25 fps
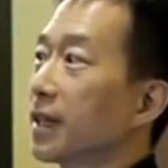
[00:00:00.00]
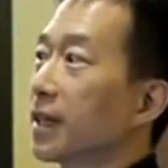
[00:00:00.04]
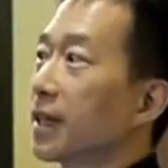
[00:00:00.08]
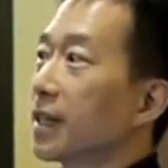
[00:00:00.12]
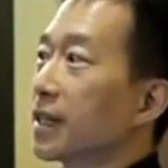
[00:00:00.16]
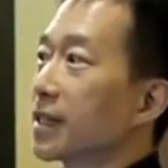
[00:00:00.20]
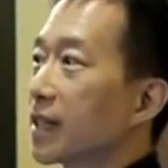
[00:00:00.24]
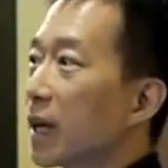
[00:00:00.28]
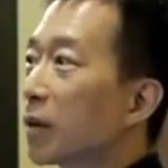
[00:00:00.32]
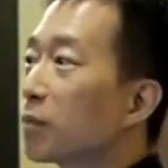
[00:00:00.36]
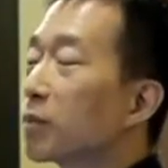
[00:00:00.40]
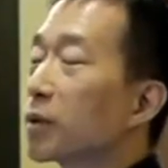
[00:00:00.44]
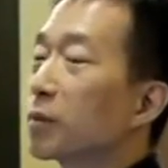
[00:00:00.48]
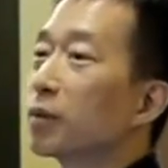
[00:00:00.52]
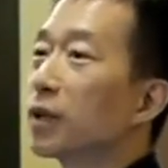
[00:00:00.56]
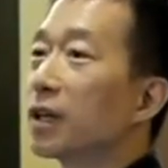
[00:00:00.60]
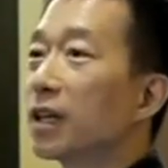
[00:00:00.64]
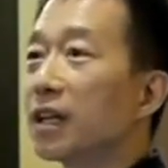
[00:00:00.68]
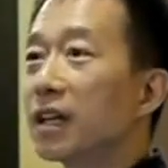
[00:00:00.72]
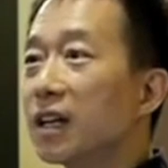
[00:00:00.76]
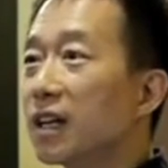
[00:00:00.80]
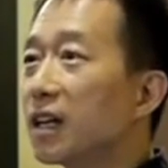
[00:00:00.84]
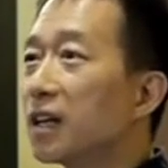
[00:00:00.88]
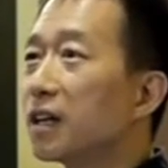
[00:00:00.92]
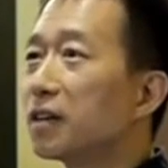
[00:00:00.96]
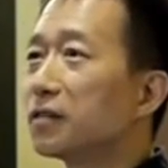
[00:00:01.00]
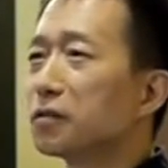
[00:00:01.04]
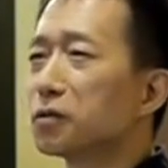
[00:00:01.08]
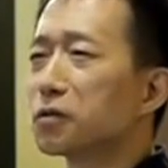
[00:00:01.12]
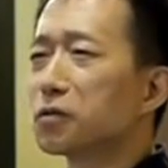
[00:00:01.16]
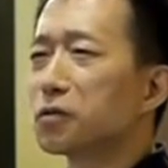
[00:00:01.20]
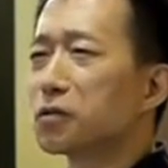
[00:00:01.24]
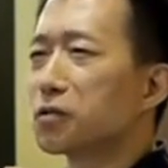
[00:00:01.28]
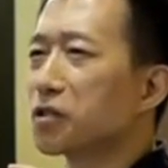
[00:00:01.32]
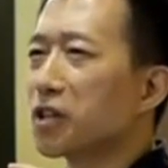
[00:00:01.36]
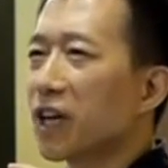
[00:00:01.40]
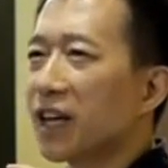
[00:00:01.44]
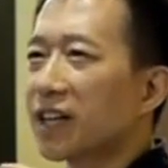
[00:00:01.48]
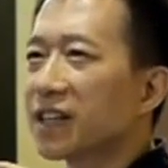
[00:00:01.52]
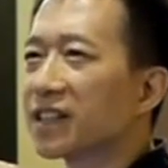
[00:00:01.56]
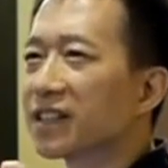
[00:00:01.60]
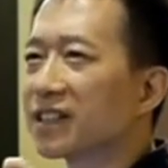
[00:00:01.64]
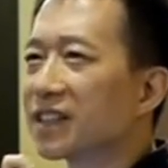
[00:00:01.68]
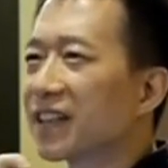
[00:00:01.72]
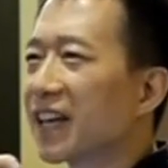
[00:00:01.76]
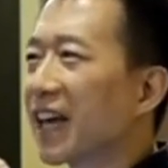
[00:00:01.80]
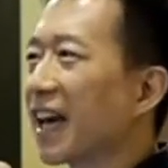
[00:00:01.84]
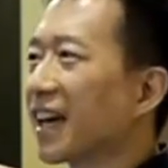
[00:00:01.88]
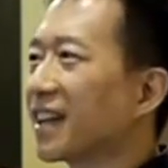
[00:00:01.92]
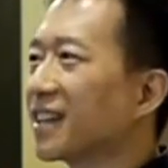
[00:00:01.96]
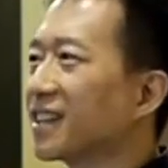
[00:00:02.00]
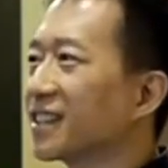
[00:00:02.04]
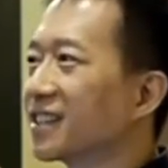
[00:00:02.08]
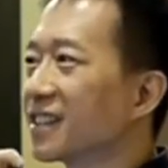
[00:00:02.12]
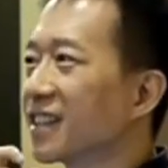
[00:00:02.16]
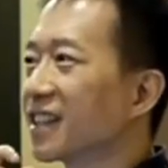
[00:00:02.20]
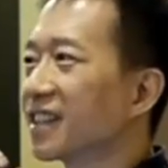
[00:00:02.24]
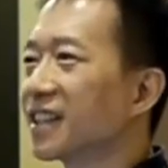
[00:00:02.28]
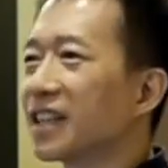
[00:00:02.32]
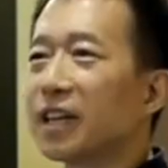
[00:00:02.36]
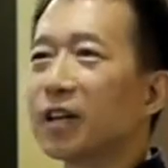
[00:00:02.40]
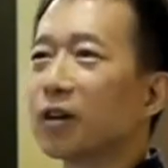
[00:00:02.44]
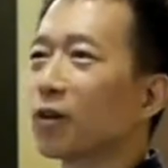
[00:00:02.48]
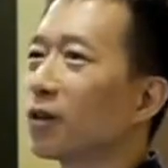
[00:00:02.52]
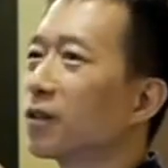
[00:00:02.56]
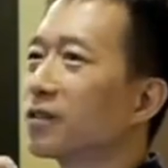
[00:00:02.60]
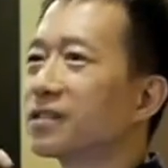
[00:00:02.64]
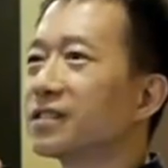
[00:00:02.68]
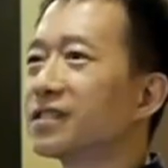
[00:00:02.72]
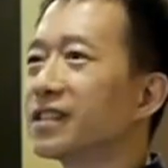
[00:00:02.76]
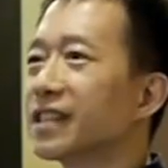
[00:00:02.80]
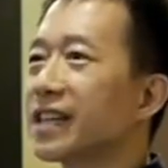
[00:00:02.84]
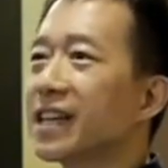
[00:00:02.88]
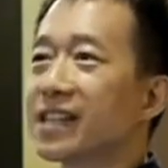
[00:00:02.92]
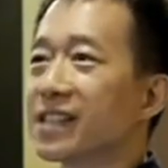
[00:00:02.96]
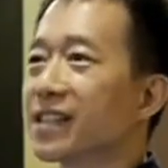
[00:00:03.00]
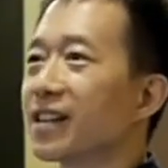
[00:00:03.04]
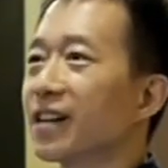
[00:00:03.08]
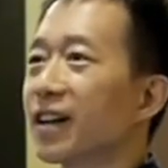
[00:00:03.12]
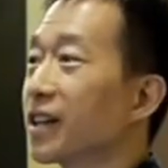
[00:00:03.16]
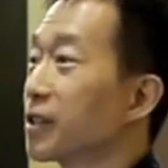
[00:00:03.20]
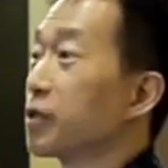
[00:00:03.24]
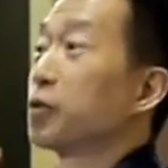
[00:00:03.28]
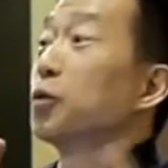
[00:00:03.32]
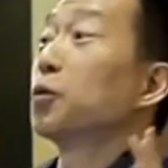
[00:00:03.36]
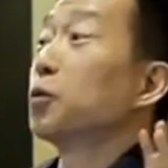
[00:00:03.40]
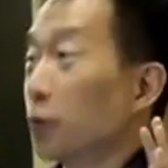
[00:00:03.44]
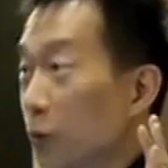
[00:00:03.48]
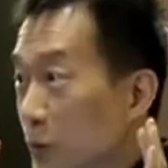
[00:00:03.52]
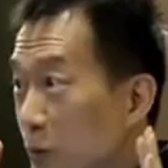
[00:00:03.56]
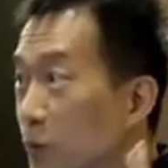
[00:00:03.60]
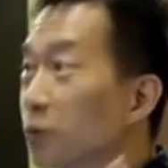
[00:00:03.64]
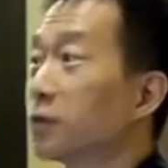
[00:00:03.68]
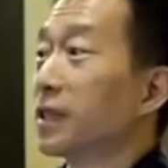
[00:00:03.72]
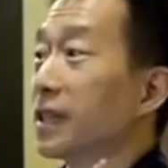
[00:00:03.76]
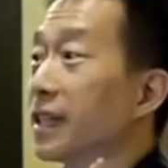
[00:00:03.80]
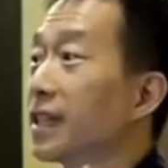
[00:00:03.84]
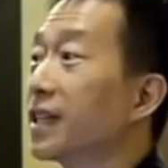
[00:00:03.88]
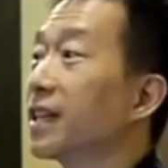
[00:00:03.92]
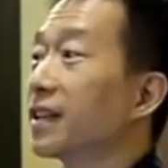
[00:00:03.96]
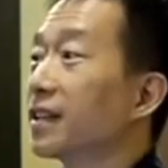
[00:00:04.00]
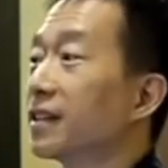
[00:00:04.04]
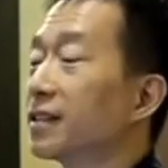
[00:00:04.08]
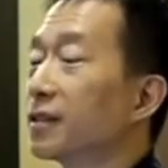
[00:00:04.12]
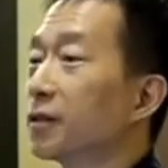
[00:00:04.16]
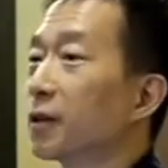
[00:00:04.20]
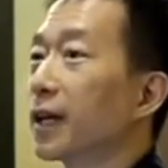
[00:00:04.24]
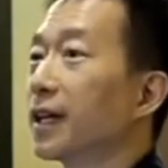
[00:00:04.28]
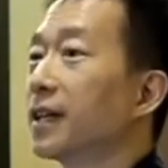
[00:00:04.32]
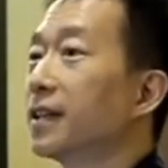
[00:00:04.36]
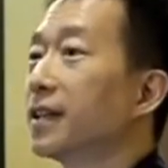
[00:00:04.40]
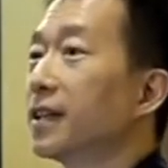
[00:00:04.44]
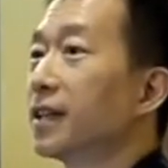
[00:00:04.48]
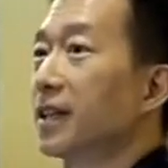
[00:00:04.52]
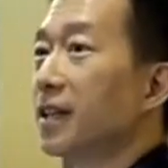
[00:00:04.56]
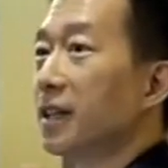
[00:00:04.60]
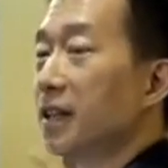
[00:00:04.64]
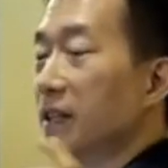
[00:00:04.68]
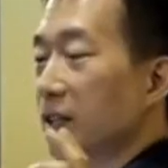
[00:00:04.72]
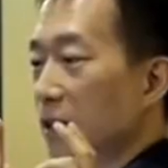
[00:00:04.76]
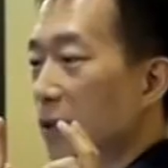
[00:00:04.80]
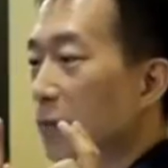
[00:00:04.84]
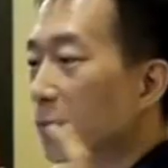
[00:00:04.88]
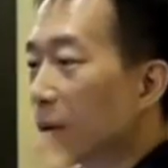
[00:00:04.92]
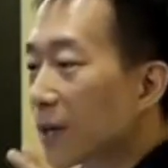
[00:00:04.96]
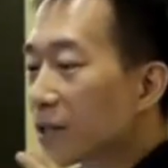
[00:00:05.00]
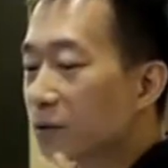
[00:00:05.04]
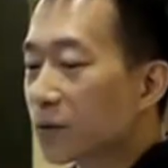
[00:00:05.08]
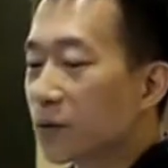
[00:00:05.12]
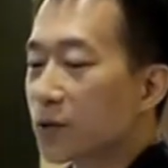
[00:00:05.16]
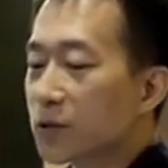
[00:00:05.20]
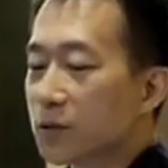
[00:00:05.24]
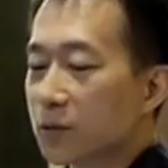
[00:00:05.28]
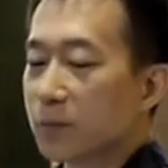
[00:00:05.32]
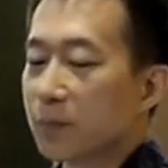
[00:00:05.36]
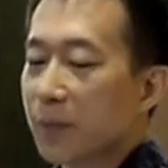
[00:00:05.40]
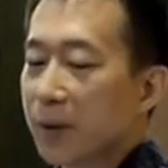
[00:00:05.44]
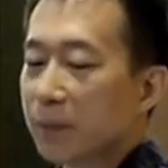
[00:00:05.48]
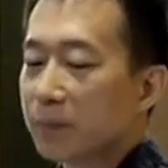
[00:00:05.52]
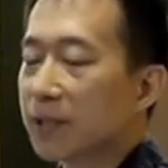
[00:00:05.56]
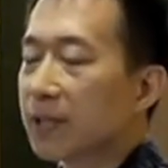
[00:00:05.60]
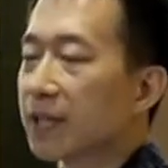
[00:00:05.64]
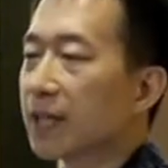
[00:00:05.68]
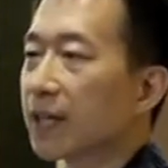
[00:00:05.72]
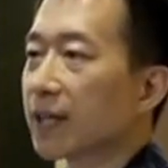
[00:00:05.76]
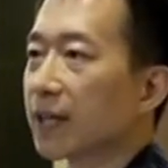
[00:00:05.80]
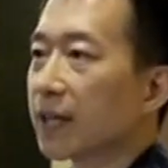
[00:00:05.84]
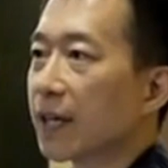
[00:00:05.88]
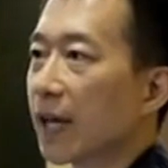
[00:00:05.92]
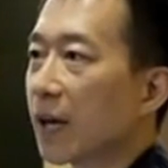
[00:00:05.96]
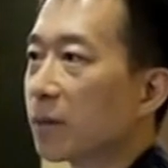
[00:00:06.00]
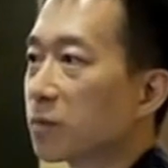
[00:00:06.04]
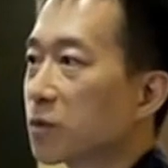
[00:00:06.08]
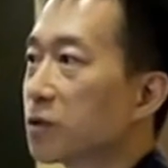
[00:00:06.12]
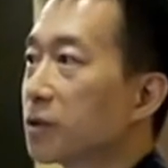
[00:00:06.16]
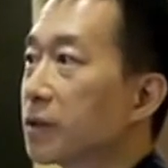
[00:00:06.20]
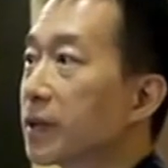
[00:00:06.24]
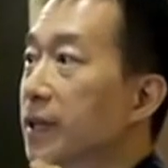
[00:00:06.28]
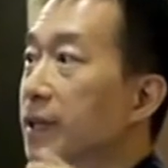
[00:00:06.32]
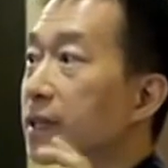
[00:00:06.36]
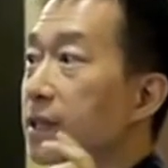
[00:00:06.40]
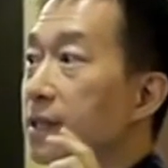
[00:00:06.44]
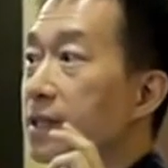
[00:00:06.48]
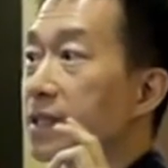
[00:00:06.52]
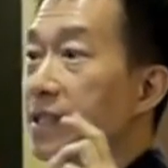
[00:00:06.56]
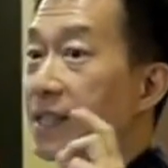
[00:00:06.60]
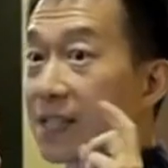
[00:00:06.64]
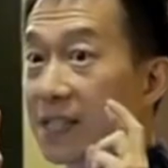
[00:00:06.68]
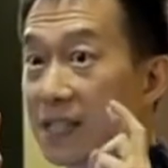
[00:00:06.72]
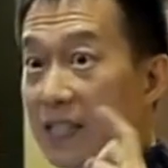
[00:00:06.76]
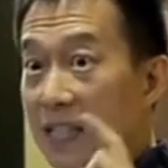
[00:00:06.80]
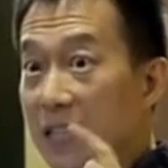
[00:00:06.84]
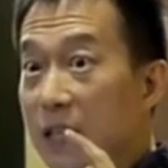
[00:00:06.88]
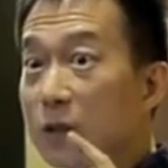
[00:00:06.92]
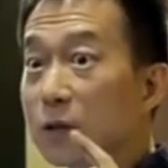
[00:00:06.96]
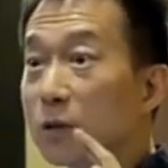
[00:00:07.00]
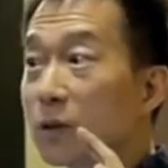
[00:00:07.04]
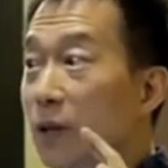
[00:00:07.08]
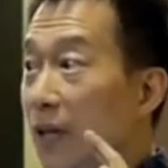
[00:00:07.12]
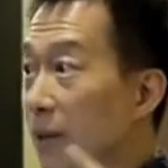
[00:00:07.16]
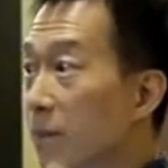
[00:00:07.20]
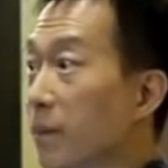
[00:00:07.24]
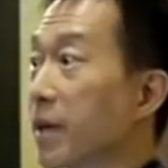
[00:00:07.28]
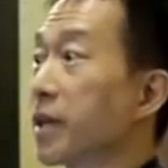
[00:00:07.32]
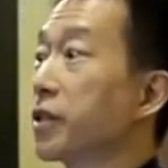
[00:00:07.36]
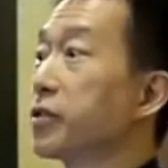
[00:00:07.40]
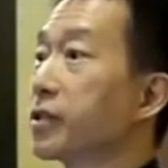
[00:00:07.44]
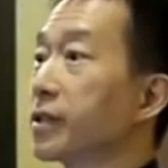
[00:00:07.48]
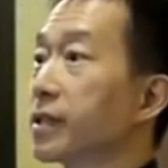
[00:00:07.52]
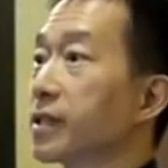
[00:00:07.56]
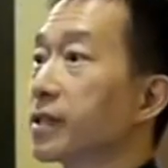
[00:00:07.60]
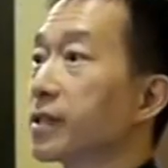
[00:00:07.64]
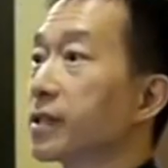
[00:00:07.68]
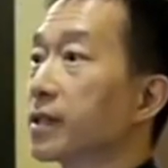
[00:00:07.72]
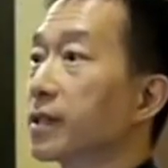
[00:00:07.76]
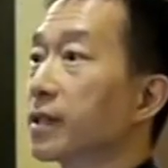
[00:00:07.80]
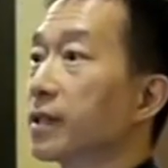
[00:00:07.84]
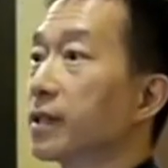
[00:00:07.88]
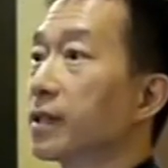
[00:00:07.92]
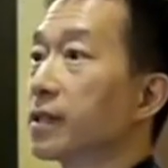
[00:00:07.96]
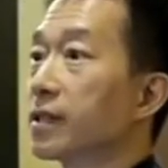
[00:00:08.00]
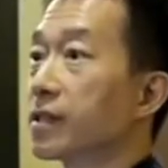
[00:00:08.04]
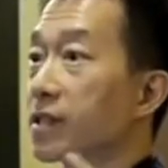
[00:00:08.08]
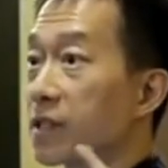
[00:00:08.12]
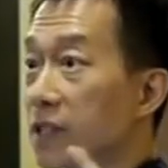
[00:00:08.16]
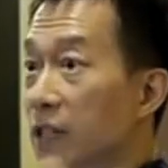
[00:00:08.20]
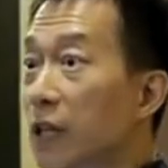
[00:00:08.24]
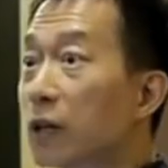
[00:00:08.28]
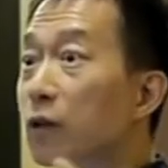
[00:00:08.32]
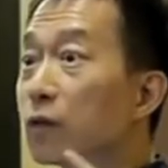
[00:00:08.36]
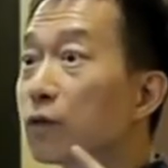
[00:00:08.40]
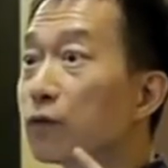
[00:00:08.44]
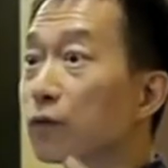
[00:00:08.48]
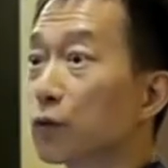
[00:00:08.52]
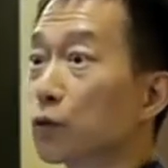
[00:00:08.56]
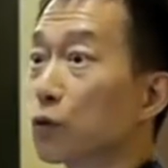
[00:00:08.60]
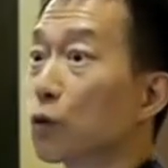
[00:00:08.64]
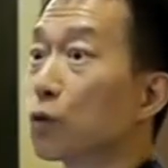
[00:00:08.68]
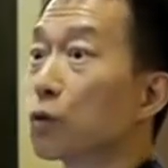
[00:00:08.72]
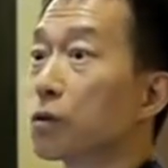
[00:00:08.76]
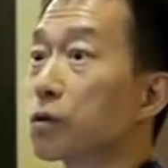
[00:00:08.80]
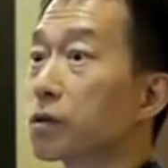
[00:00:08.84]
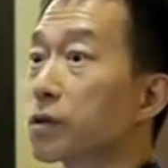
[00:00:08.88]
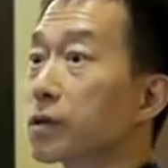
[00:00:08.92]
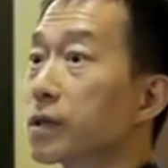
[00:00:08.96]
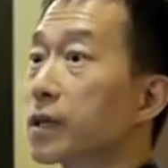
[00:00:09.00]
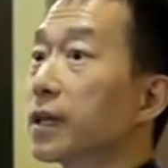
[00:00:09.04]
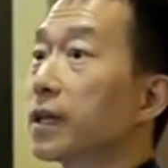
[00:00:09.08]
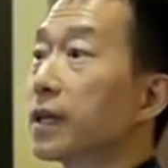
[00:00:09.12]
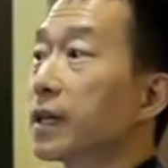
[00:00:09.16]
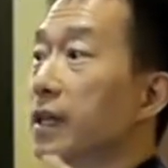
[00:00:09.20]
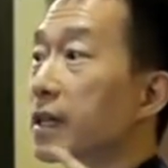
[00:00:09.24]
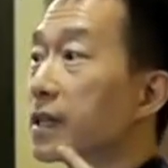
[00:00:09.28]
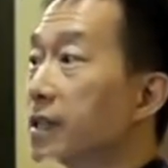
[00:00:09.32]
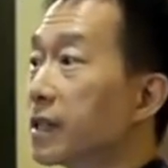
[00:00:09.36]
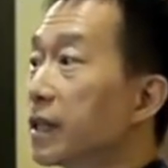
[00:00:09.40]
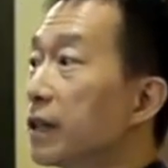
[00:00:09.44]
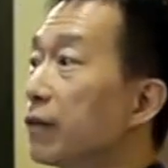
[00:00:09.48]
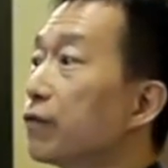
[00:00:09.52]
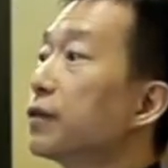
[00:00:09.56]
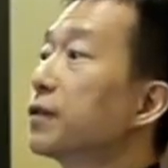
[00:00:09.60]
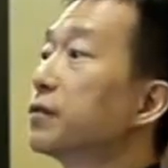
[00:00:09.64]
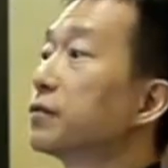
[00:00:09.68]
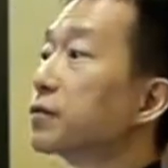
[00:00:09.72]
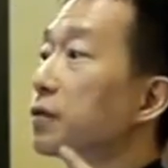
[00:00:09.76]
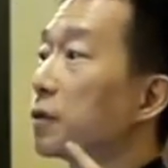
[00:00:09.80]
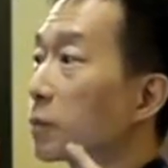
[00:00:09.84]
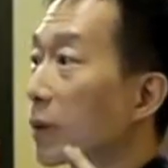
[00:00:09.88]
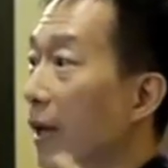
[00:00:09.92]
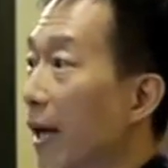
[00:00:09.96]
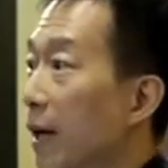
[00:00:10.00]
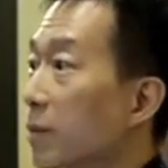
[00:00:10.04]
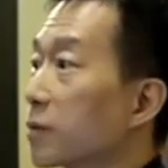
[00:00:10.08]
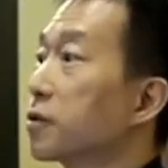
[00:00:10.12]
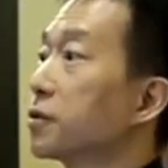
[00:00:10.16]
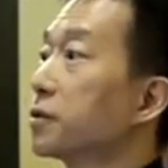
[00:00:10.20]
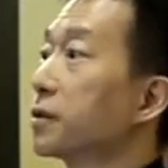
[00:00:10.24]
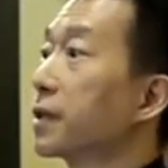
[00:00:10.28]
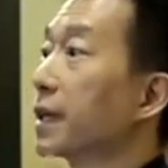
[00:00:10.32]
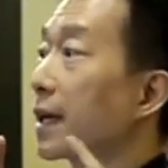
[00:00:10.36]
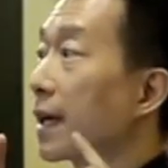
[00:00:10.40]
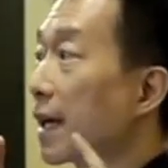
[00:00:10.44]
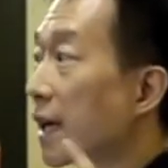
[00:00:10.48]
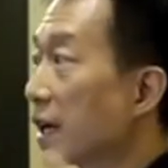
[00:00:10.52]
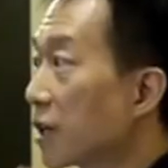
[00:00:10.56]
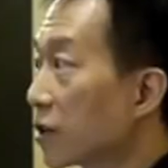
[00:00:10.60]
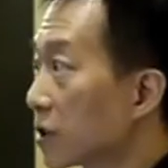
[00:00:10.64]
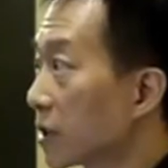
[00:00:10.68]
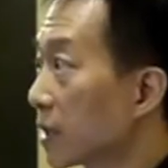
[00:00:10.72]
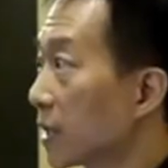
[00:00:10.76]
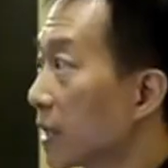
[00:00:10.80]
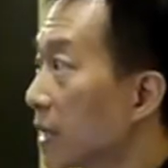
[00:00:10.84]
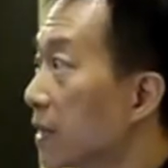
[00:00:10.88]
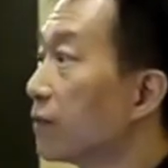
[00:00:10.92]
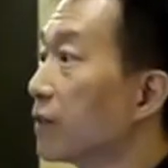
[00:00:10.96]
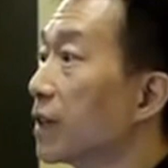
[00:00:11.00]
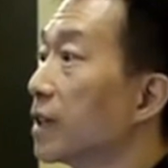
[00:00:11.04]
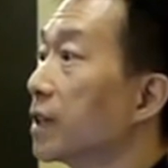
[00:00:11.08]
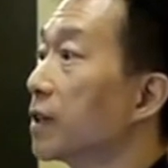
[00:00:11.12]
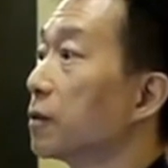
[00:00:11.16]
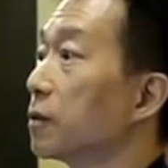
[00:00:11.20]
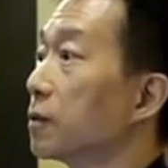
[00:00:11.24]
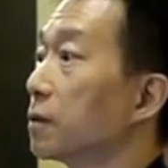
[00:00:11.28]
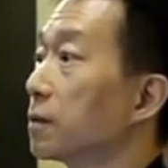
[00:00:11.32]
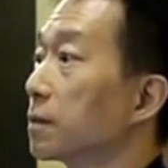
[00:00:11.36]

Some people love those giant Canon and Nikon DSLRs. You don't need it, okay? You must always remember that capturing still images, still photos, is different from capturing HD video.